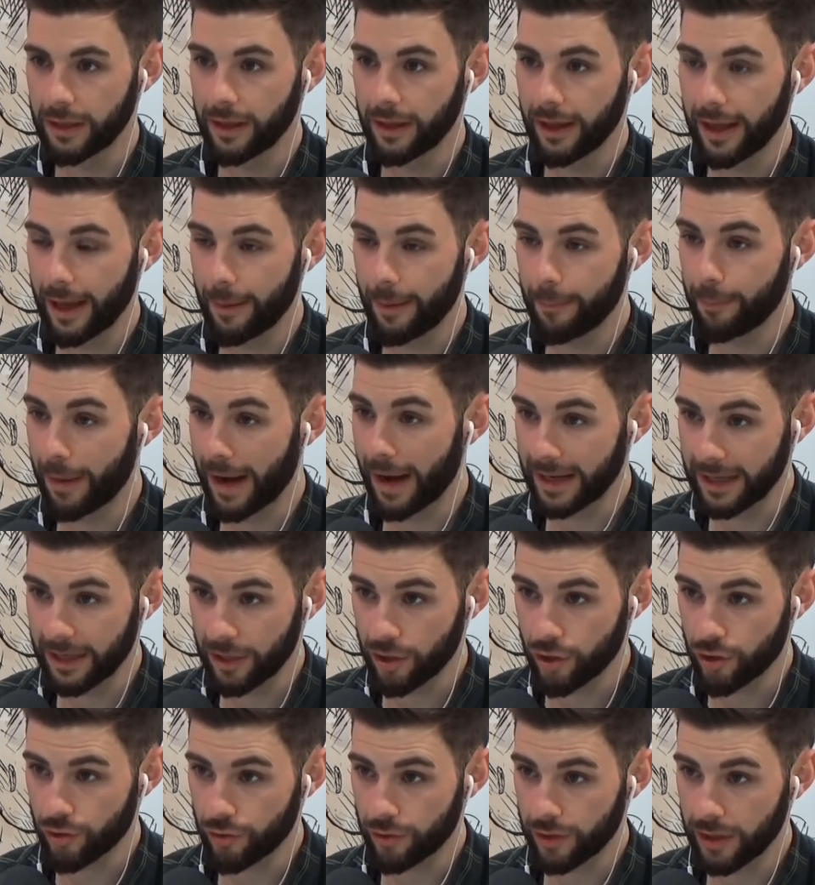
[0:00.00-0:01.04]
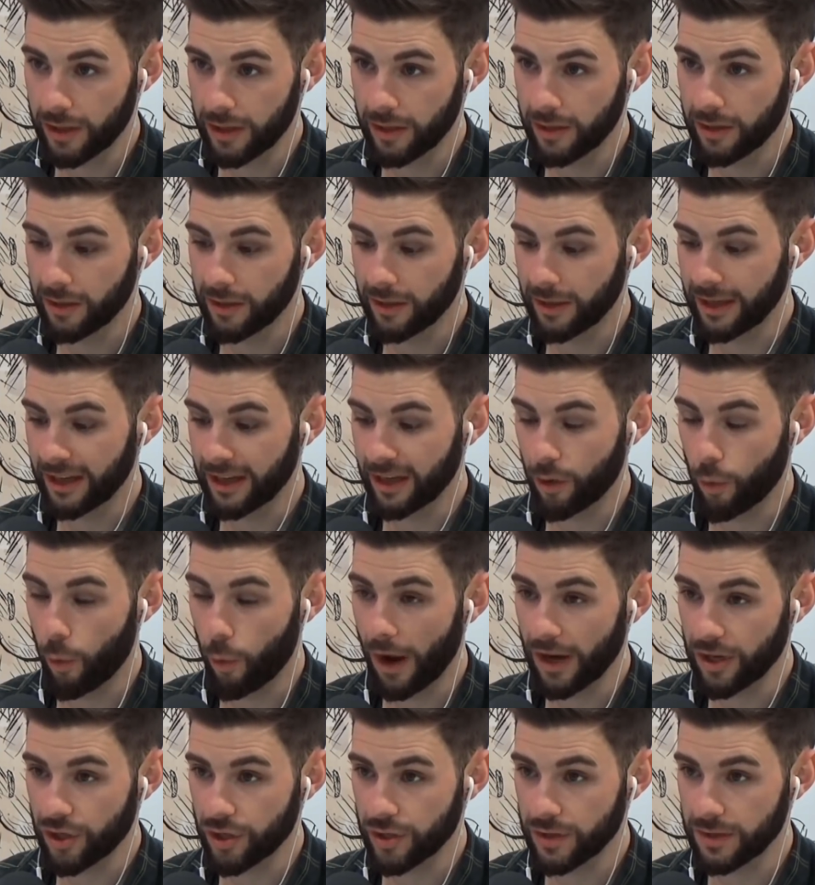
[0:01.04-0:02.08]
bad injury,
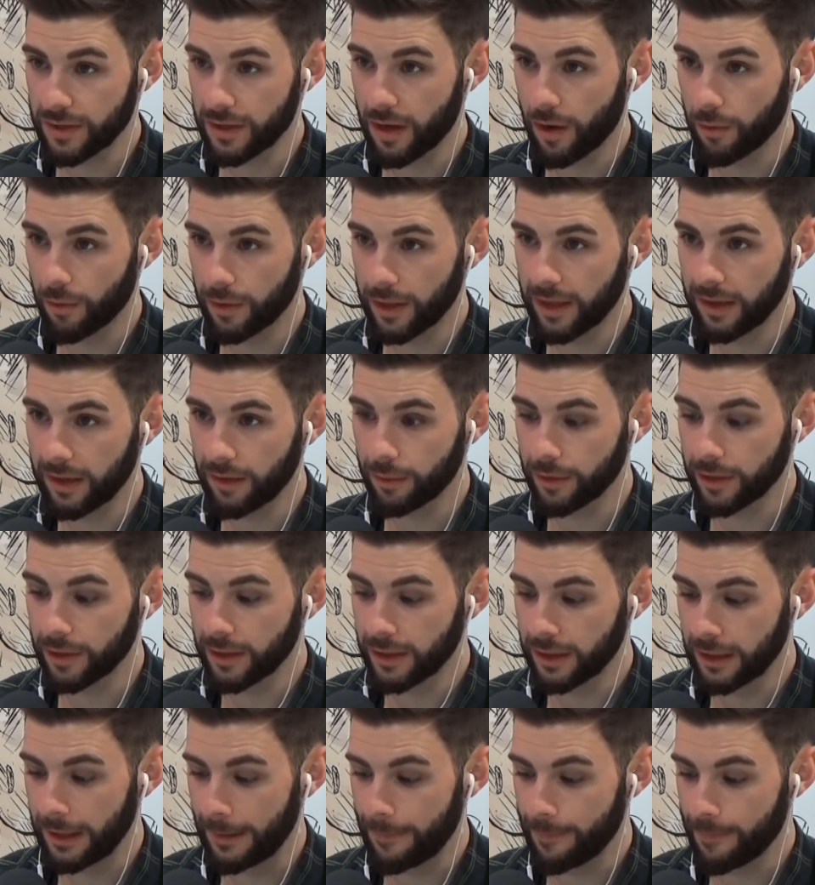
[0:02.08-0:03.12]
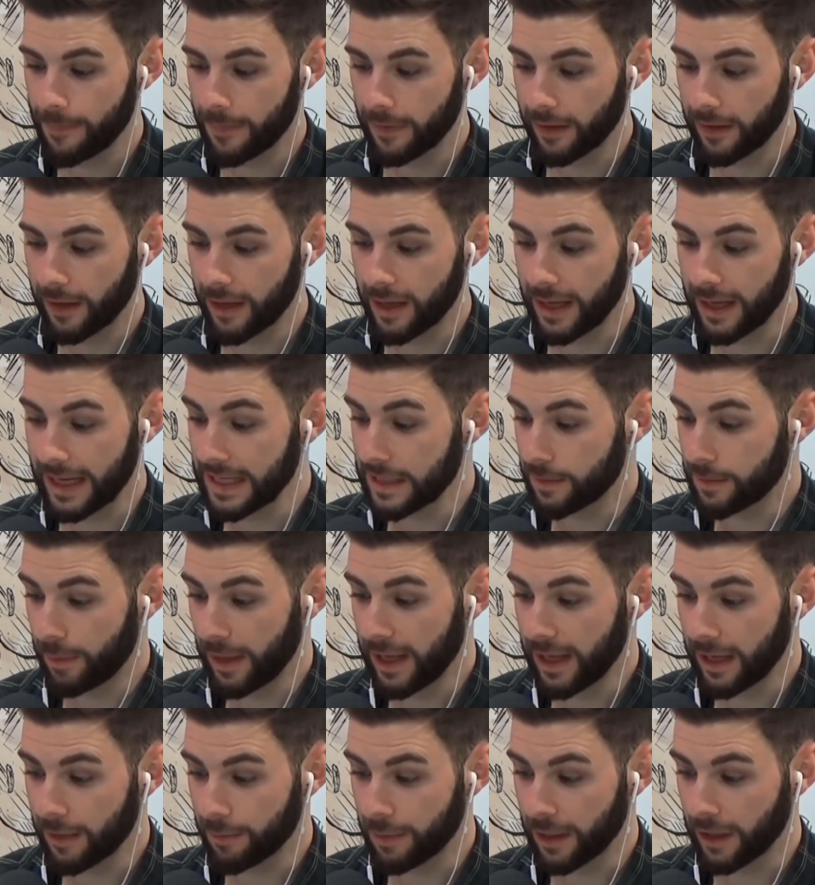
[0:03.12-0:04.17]
questions going into it is
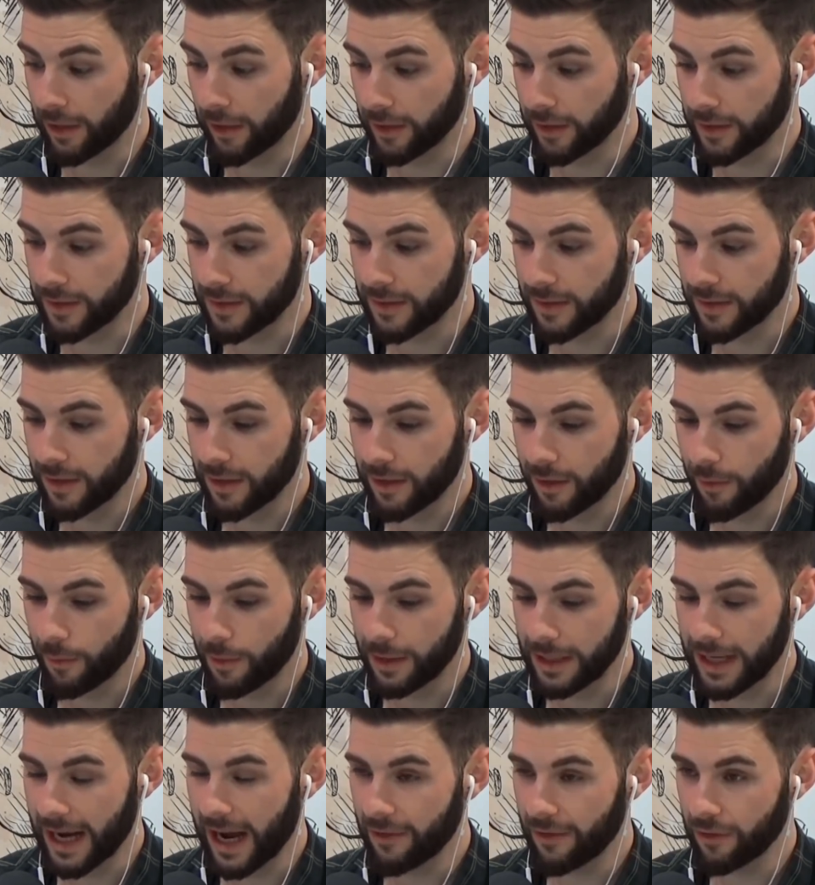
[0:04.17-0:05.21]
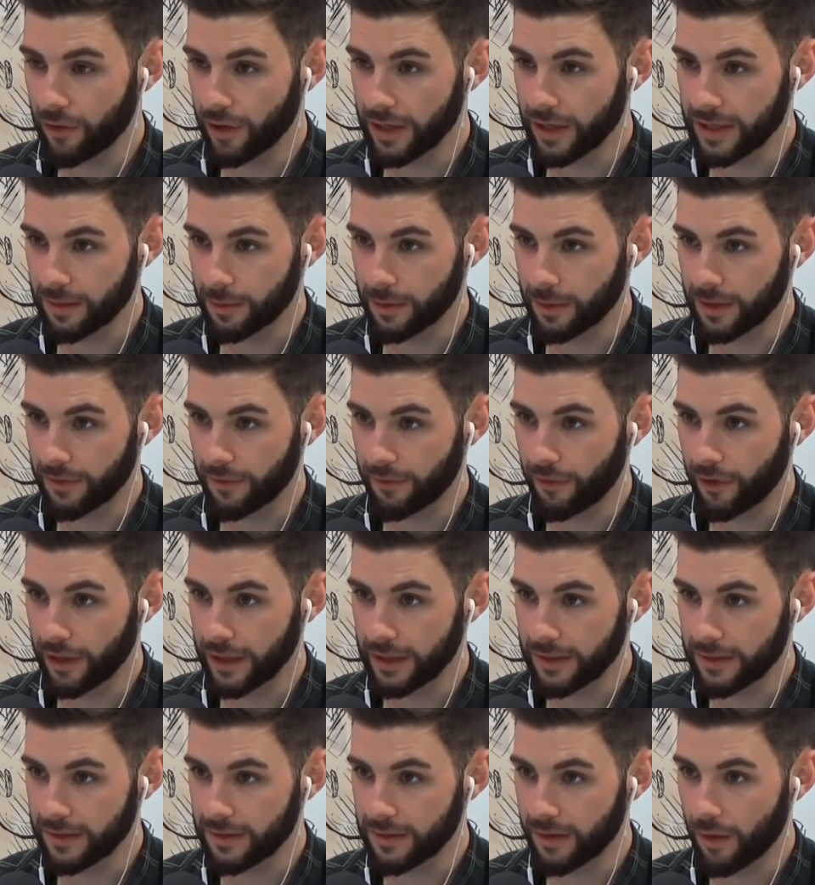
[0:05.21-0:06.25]
big, because when you have guys who are
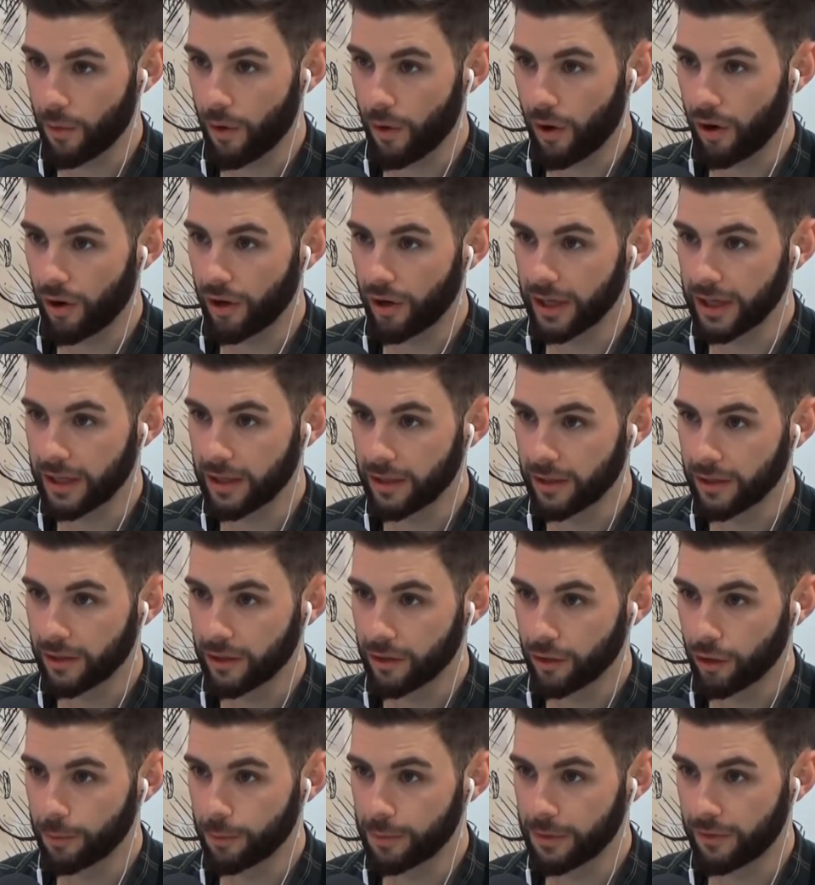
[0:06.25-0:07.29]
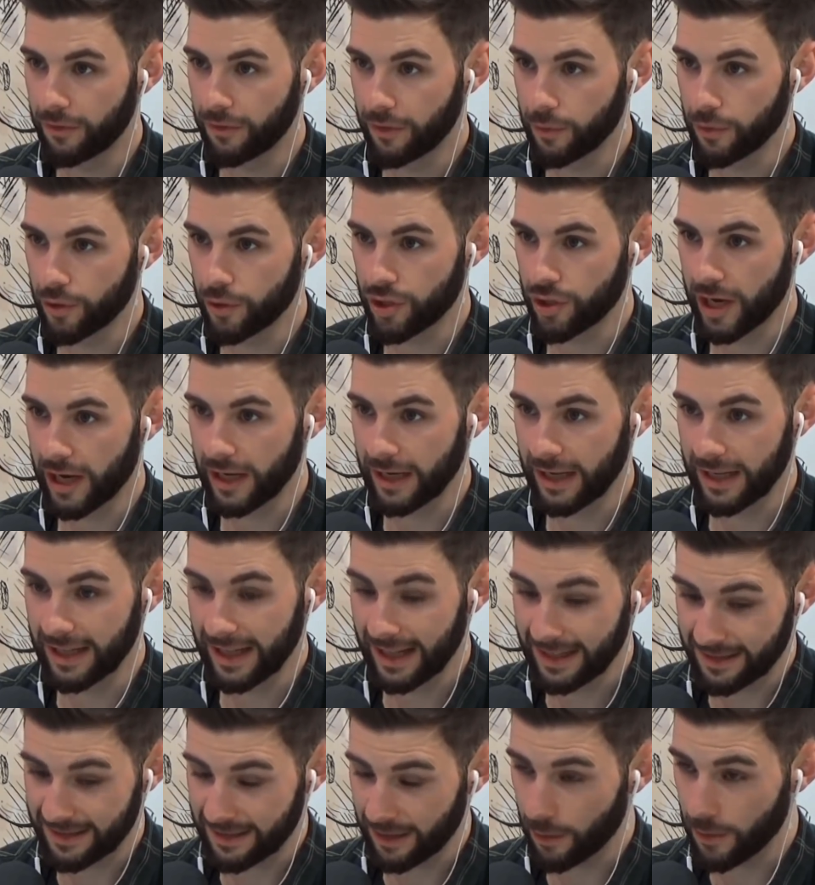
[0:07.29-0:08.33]
fighting so high up the food chain, it
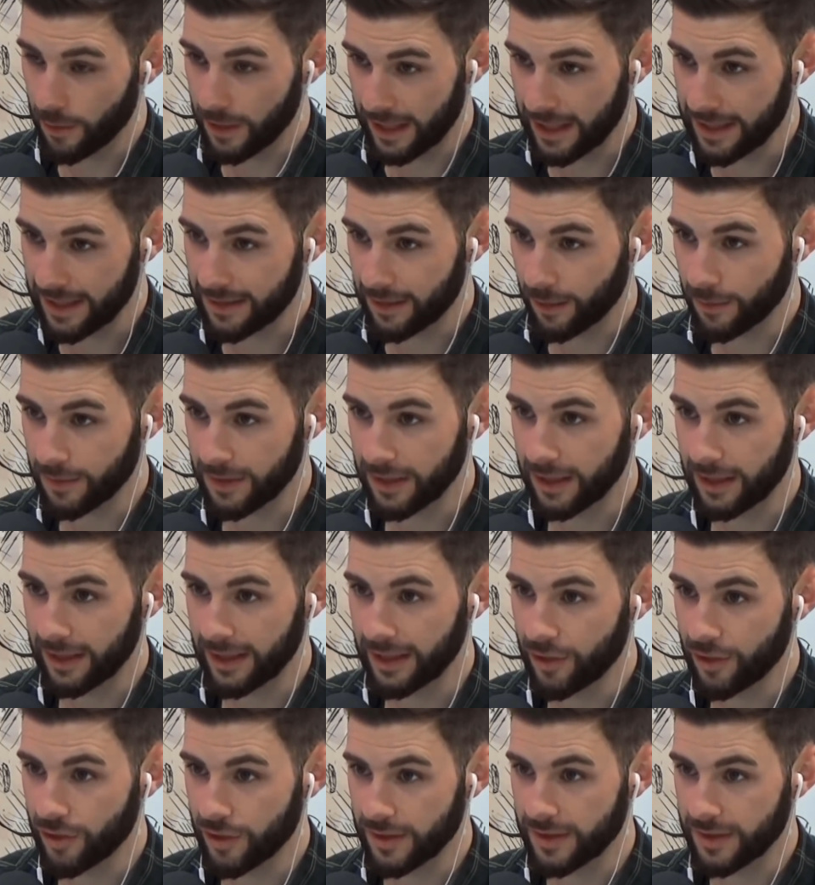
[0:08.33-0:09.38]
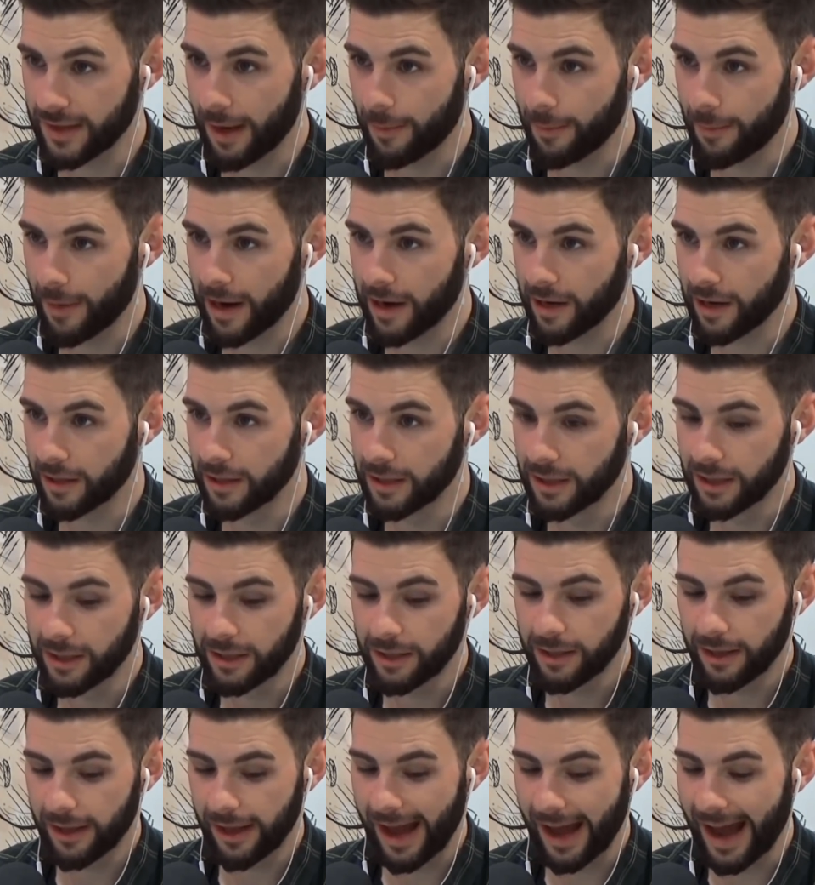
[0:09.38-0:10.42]
is those little inches that matter.
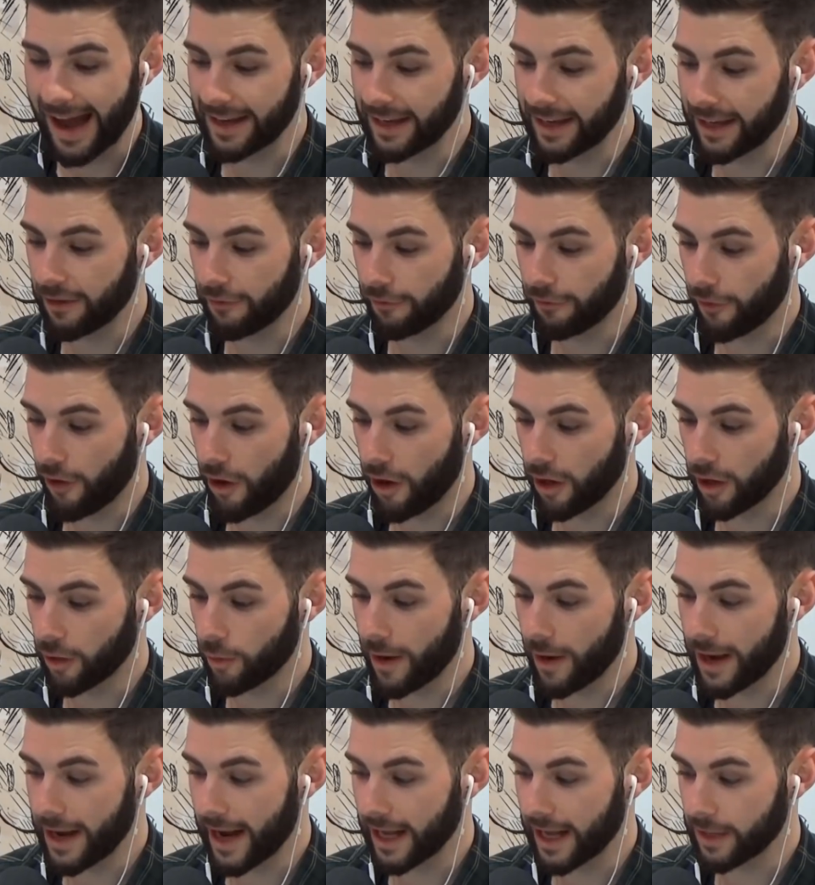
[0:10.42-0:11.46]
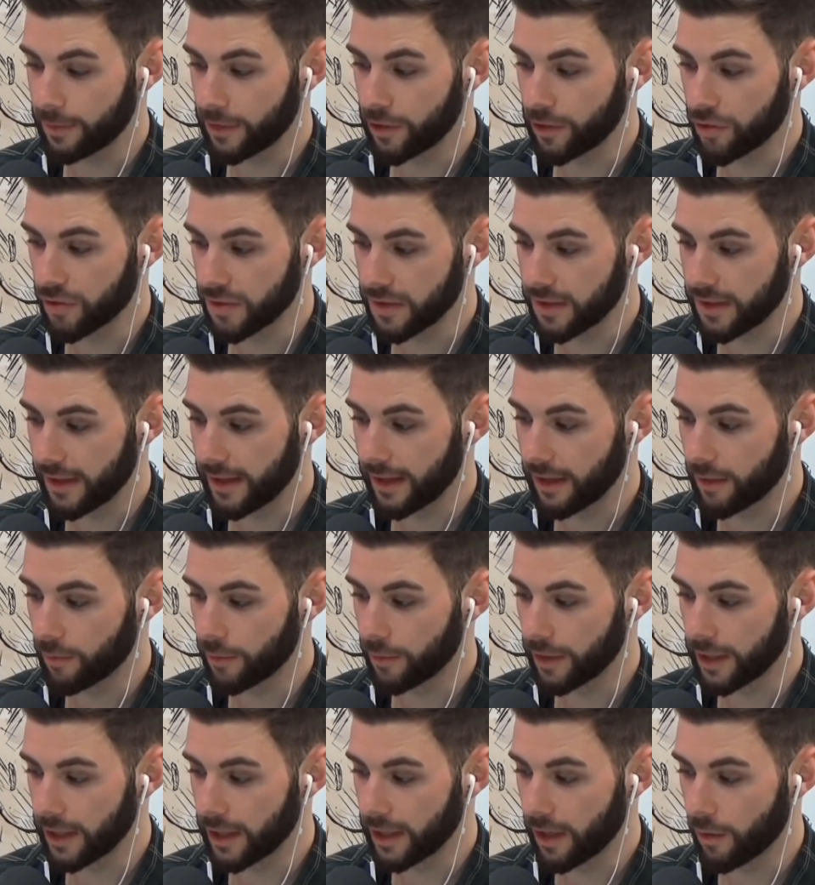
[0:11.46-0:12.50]
And if Holloway has been just dealing
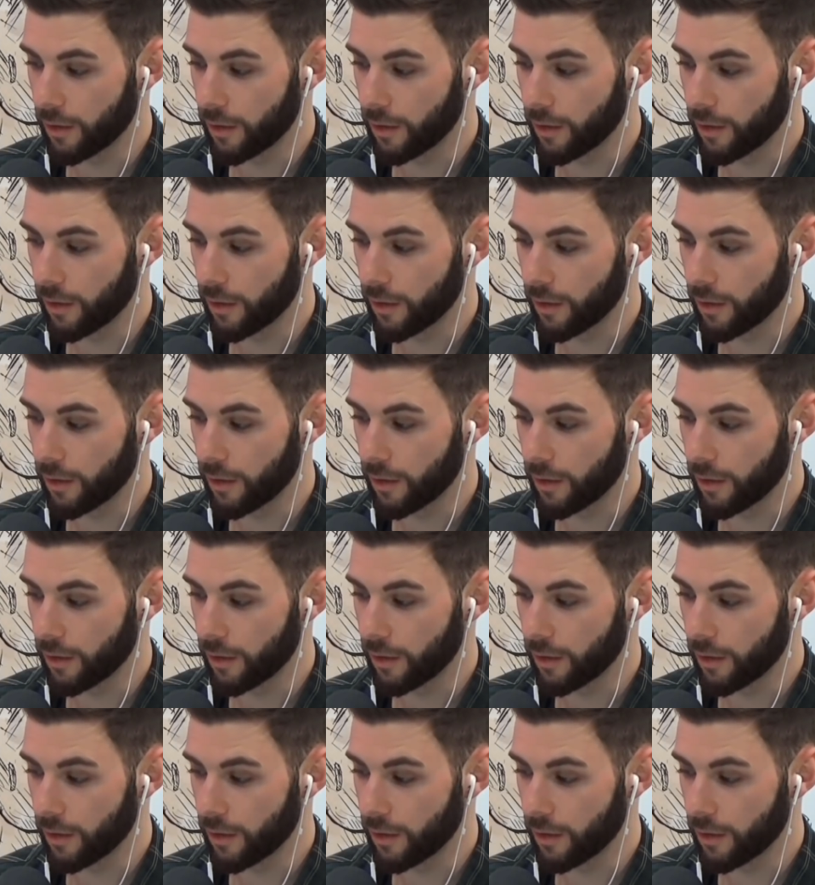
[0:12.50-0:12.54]
with,